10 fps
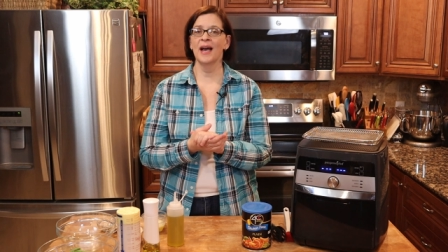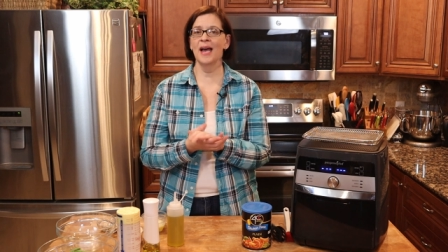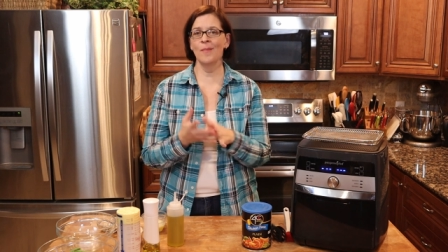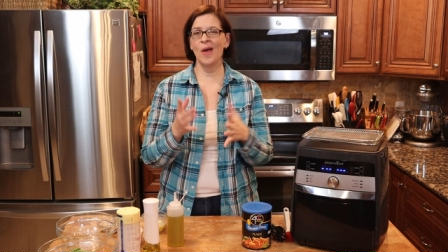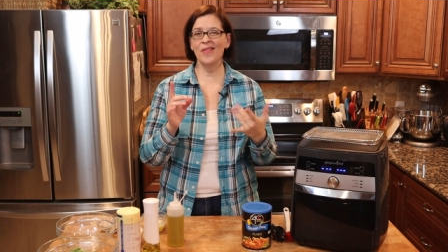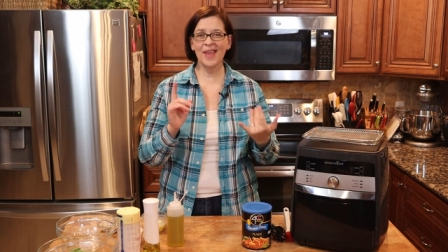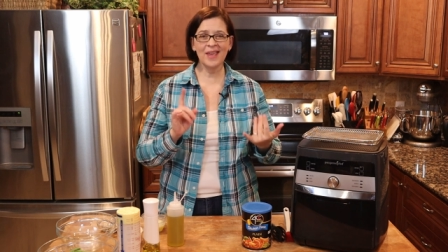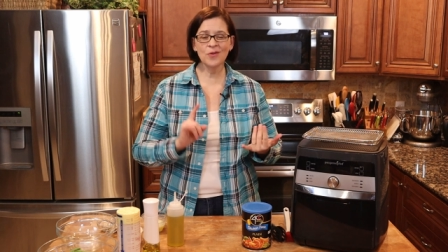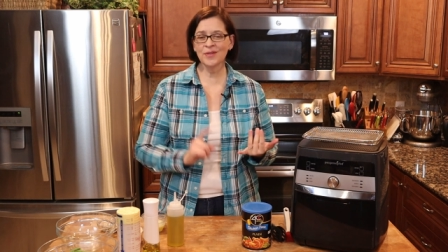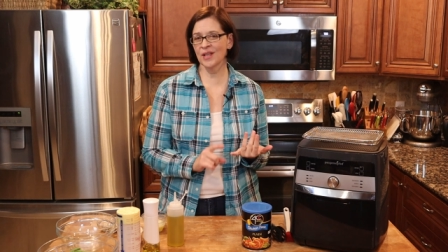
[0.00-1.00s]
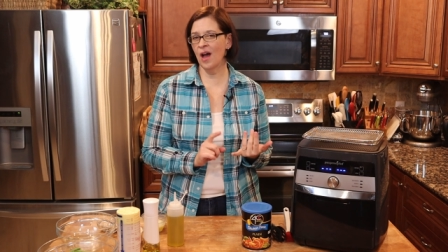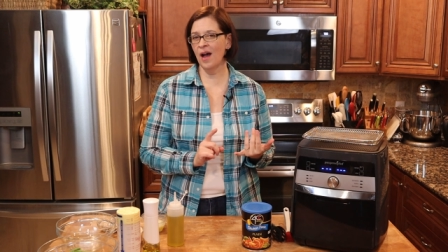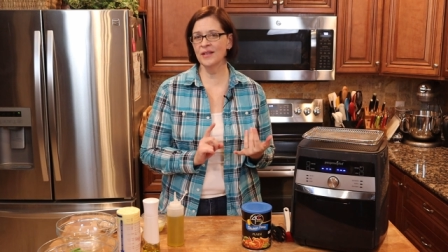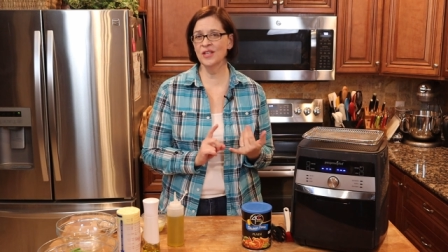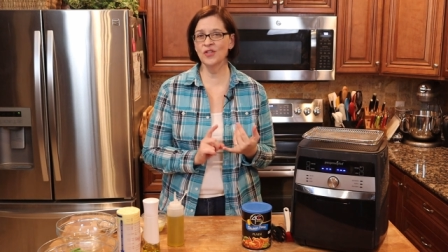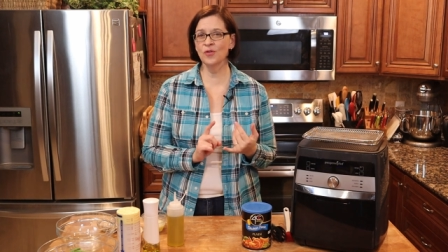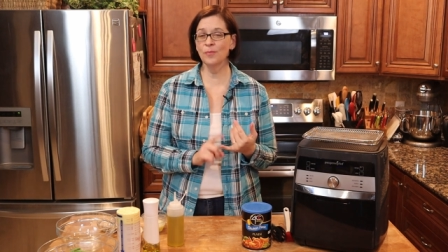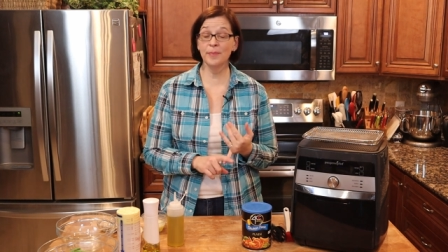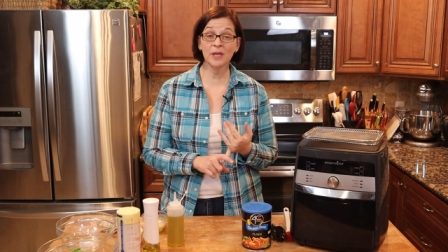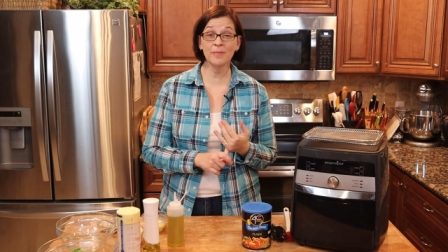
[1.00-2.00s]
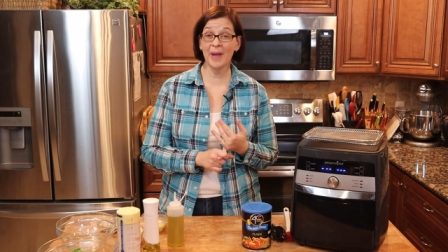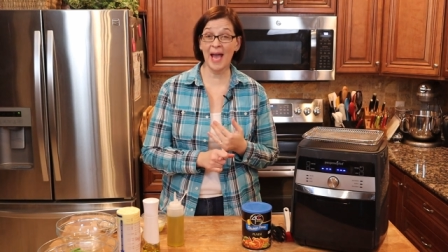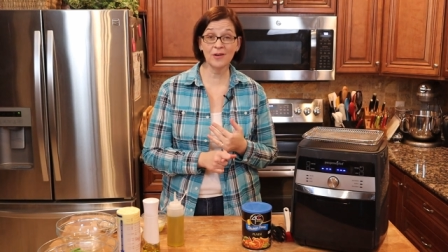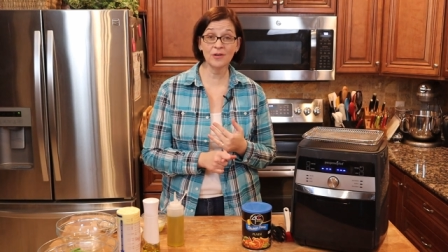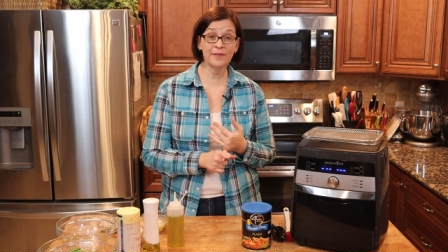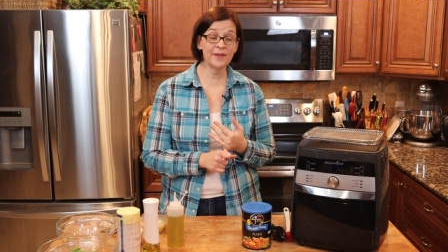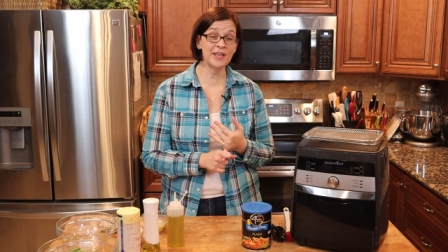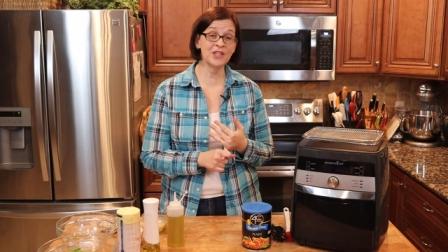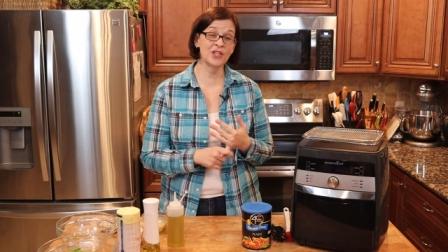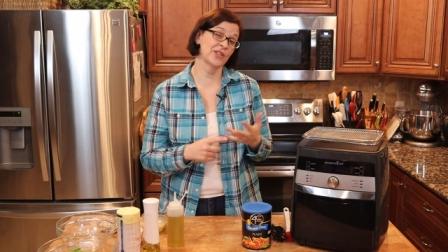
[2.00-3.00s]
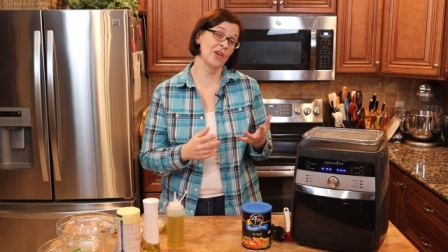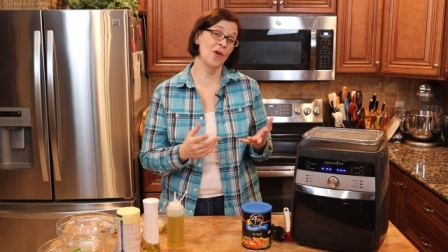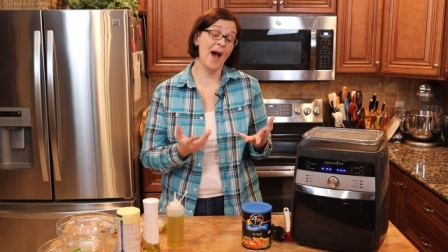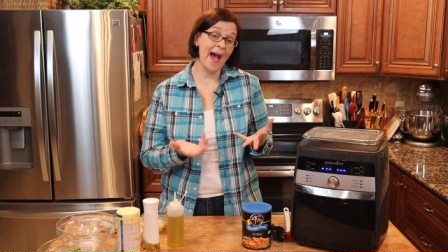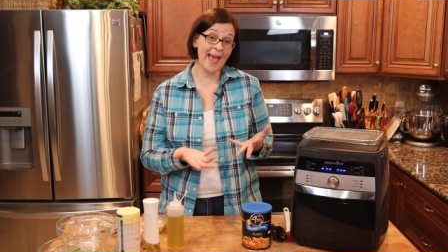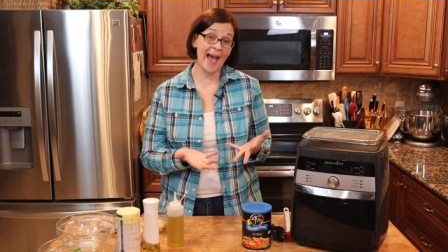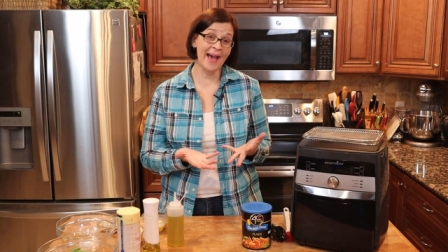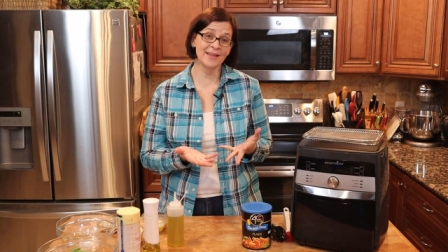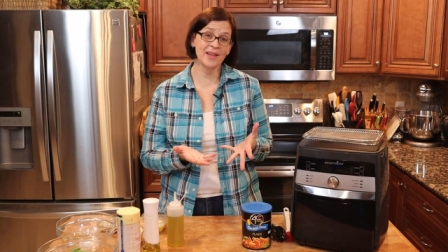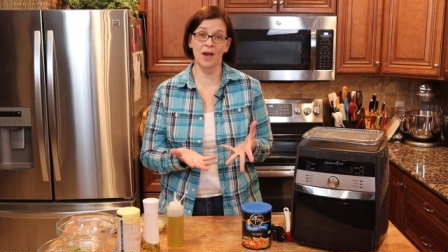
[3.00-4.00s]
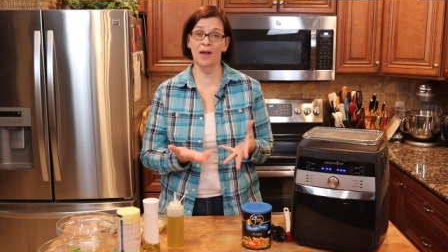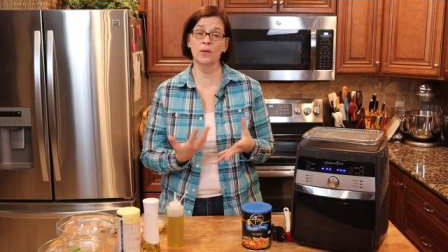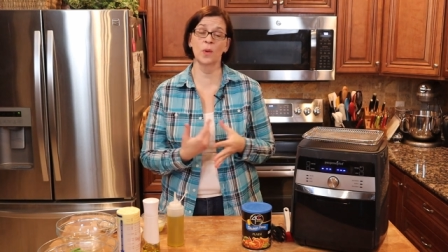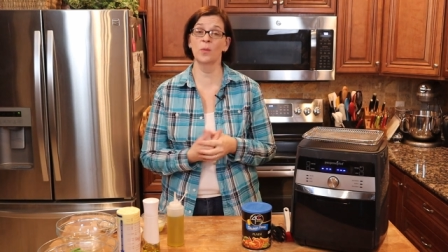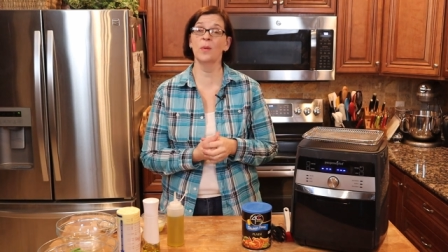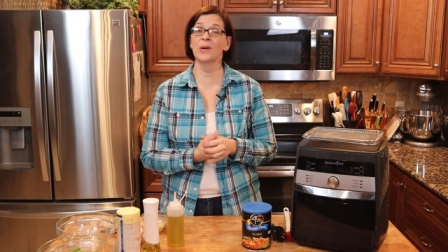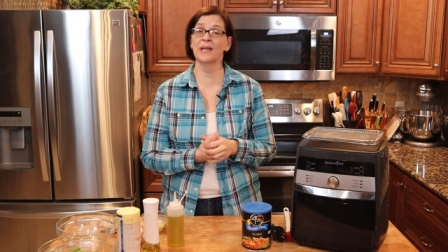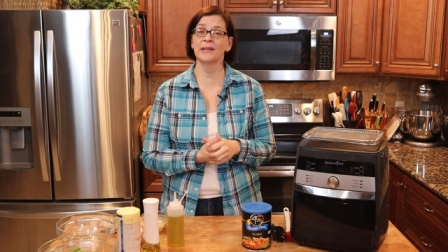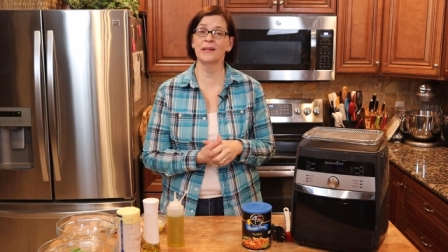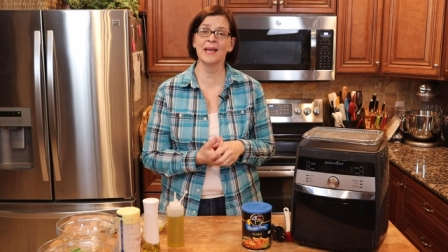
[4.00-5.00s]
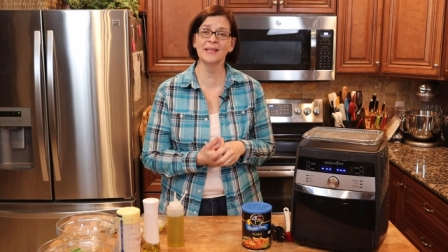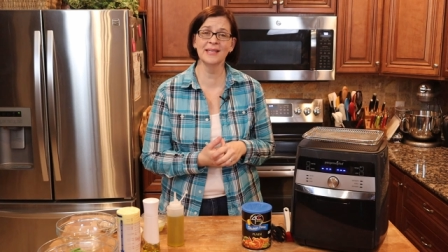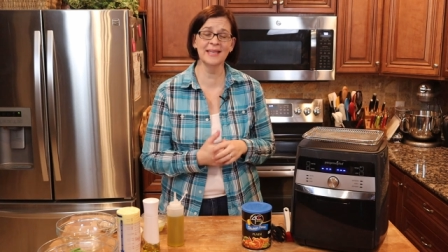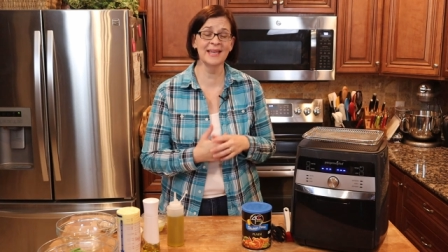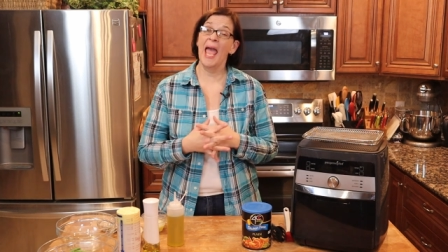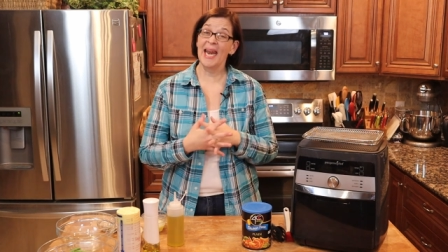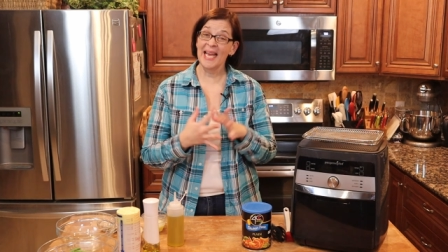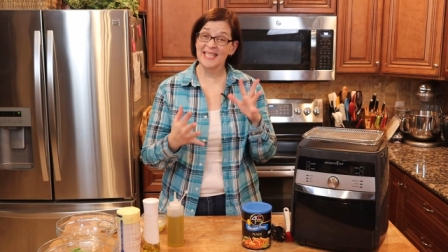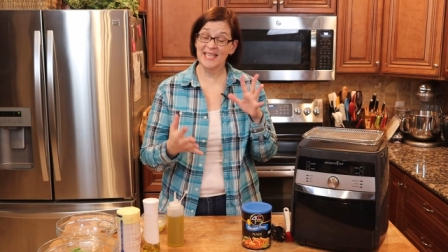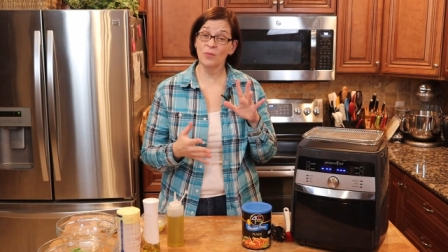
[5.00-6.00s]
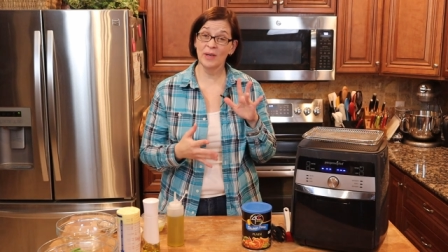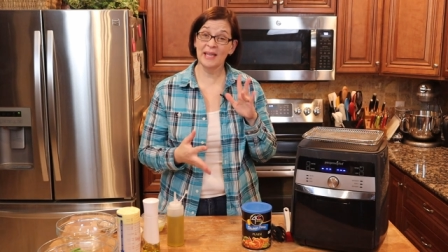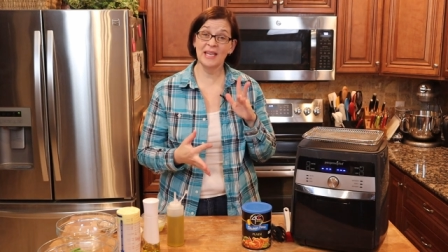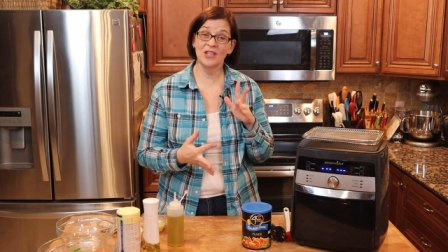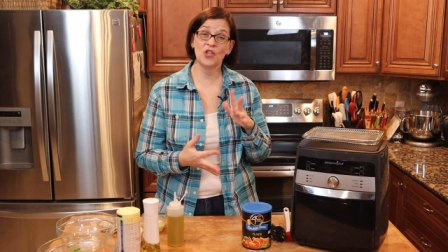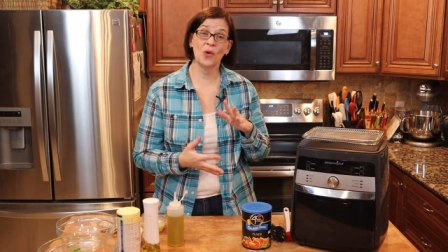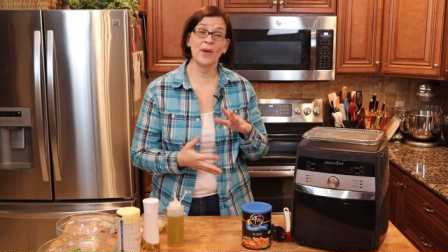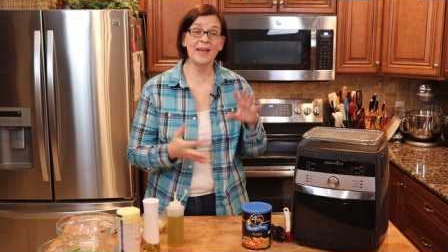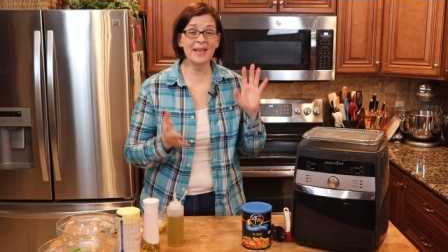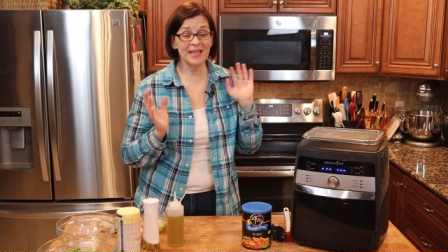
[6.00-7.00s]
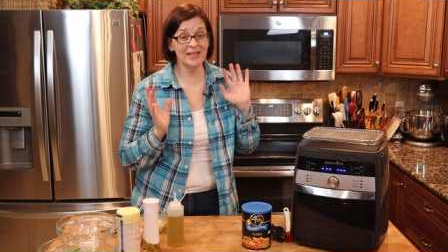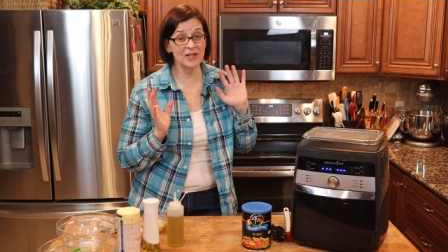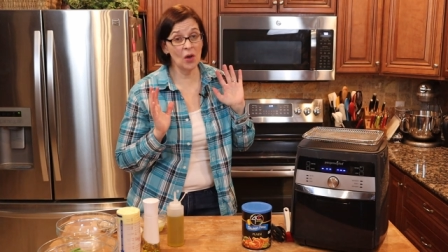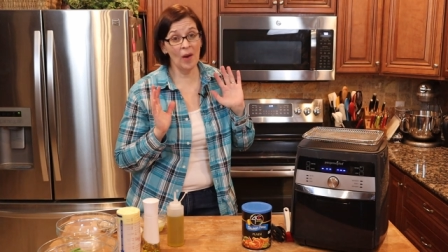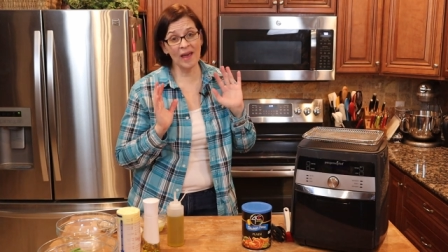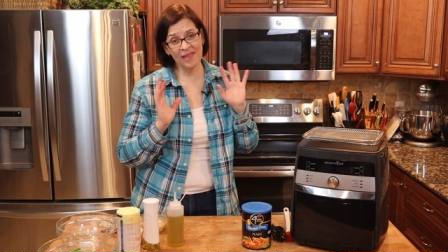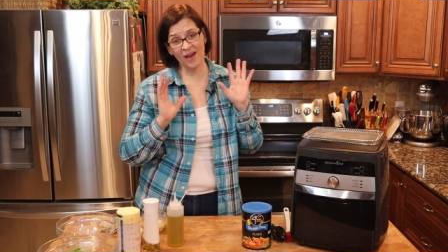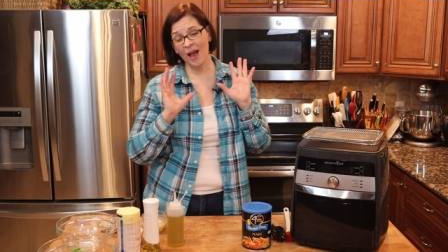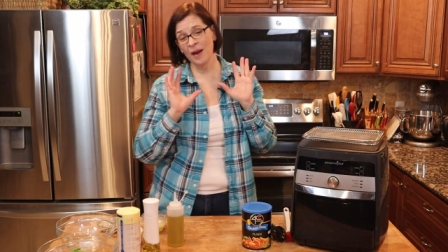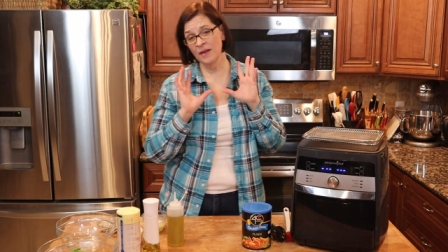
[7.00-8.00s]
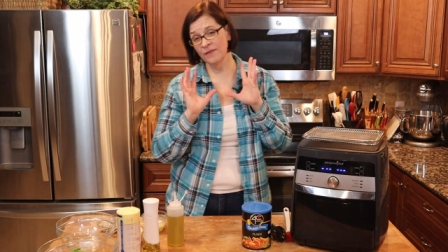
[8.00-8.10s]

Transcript: Um, they use cod to do beer battered fish. So I had cod when we were in London and I did really enjoy it. So I thought